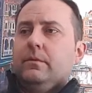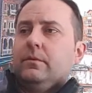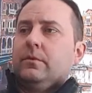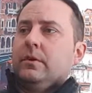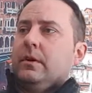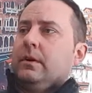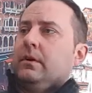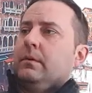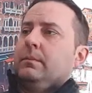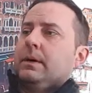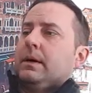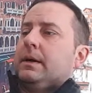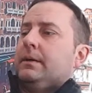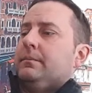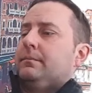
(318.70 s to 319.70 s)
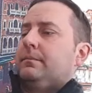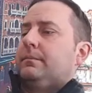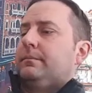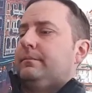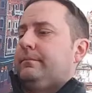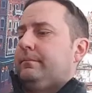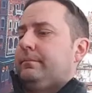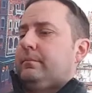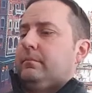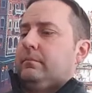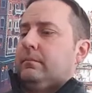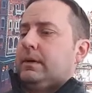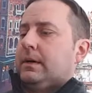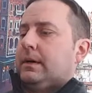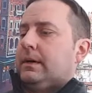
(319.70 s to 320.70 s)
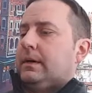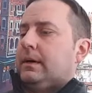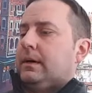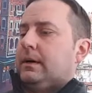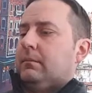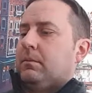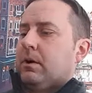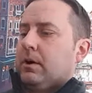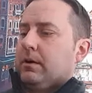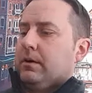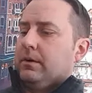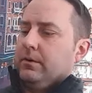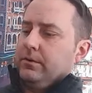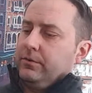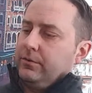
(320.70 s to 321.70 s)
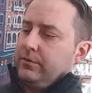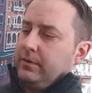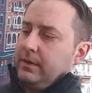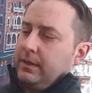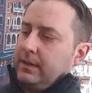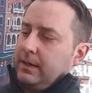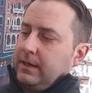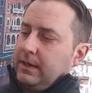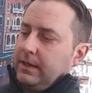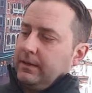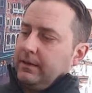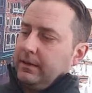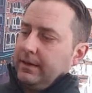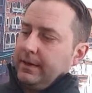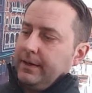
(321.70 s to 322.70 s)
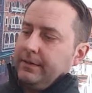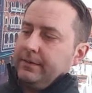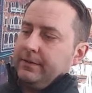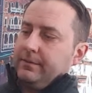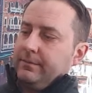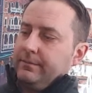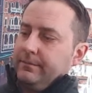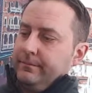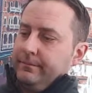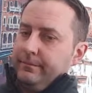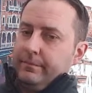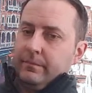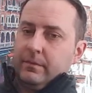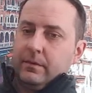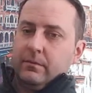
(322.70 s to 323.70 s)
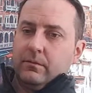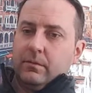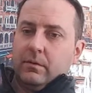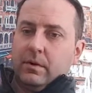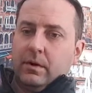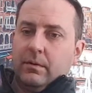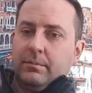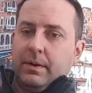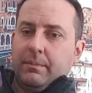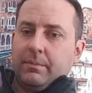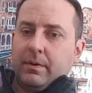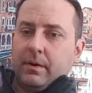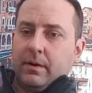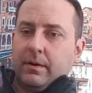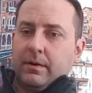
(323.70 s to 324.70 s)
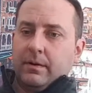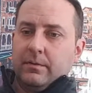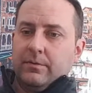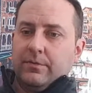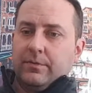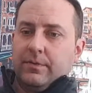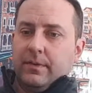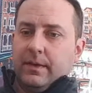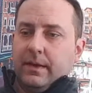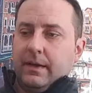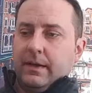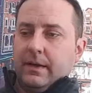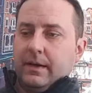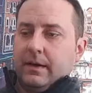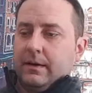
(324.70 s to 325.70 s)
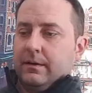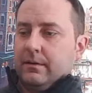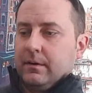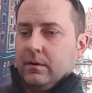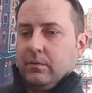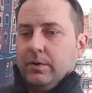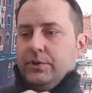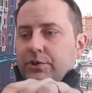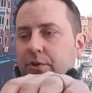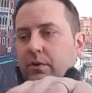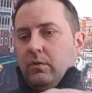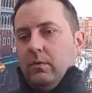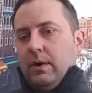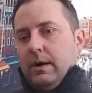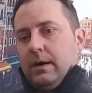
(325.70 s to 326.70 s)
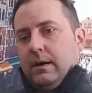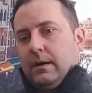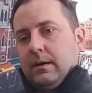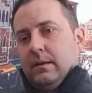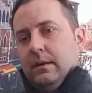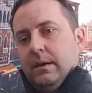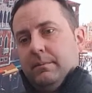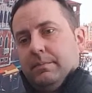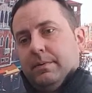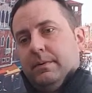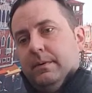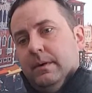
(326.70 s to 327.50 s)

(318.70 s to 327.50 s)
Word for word: so my my uh, markers and the headlight will all be part of the uh, original wire clip